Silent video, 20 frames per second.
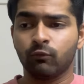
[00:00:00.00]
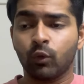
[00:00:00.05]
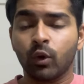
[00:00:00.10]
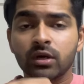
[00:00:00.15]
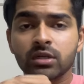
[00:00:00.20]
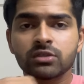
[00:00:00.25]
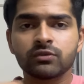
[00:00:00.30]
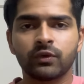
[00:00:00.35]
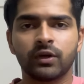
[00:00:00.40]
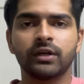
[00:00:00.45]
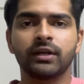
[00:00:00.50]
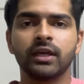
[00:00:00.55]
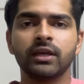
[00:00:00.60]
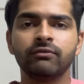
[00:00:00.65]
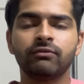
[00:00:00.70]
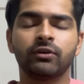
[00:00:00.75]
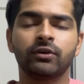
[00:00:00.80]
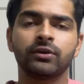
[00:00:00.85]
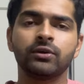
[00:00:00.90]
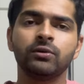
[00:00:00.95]
what is working
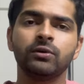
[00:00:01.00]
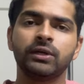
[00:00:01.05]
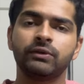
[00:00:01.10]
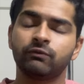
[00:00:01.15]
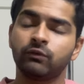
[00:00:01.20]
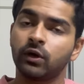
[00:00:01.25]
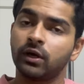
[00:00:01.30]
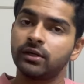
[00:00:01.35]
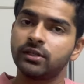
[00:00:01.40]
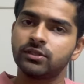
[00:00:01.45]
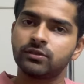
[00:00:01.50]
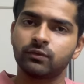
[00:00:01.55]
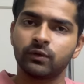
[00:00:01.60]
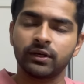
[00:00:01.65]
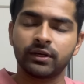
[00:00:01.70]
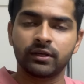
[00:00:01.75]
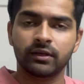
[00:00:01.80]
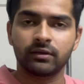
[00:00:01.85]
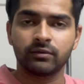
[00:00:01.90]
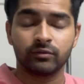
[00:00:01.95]
for you and what
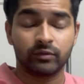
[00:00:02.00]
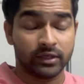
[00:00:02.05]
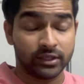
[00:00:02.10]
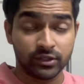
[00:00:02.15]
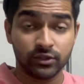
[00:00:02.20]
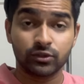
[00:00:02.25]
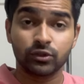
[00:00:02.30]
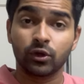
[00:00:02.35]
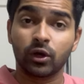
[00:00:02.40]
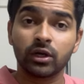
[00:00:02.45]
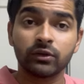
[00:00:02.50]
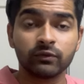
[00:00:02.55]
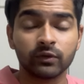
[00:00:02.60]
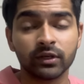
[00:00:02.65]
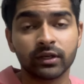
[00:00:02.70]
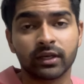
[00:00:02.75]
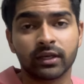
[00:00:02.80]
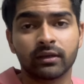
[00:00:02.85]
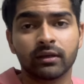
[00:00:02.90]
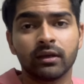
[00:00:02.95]
is not
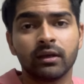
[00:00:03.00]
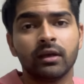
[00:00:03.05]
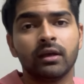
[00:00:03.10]
working.